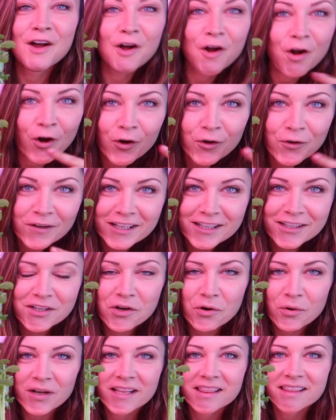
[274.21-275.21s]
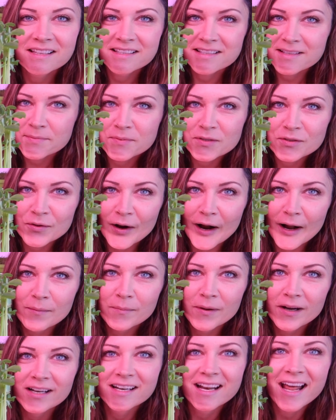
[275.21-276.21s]
Hurry, go hit the subscribe
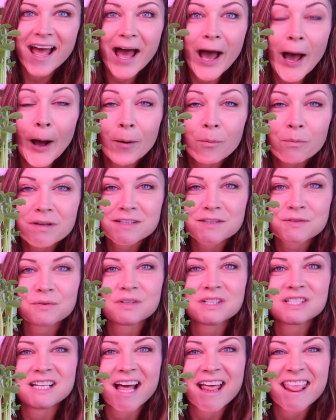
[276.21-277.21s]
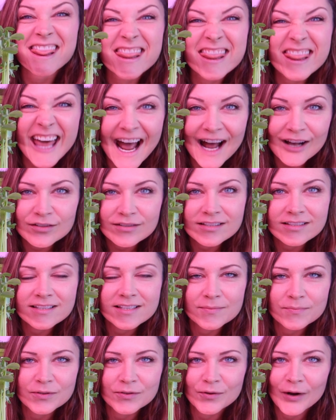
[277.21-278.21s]
button. Help us reach 1,000
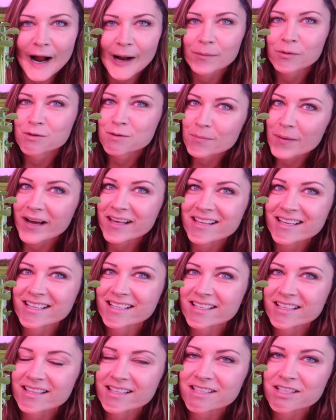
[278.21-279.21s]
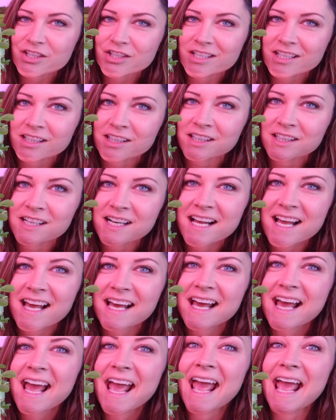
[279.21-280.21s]
subscribers by the end of this year,
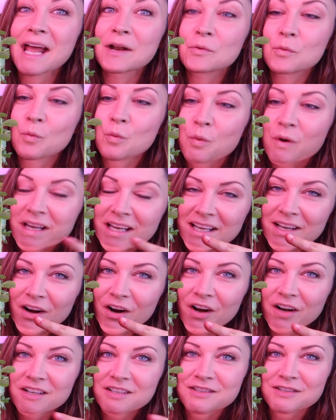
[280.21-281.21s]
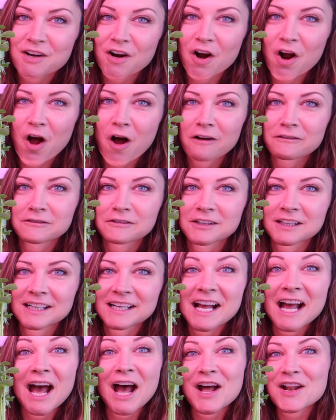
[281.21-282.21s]
and we are going to start
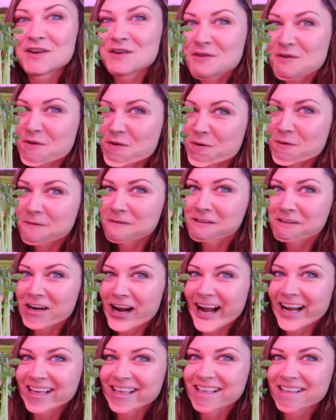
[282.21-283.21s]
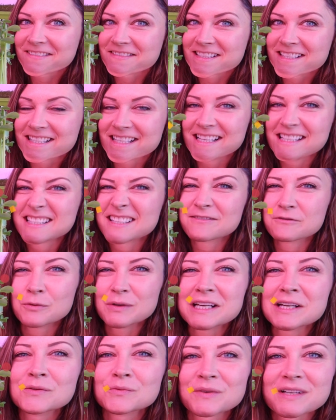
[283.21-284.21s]
offering a new variety of seeds if we
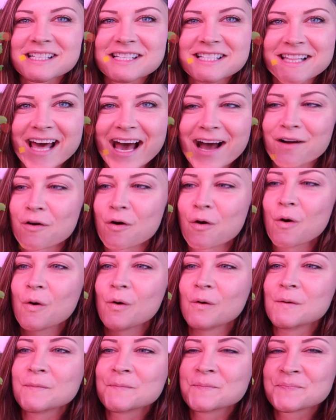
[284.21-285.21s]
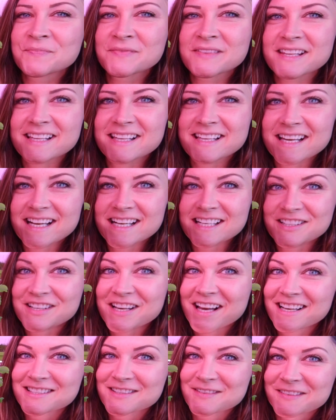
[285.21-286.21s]
can reach that goal. Can you
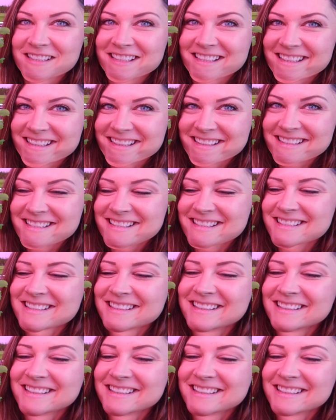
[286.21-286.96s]
guess what it is?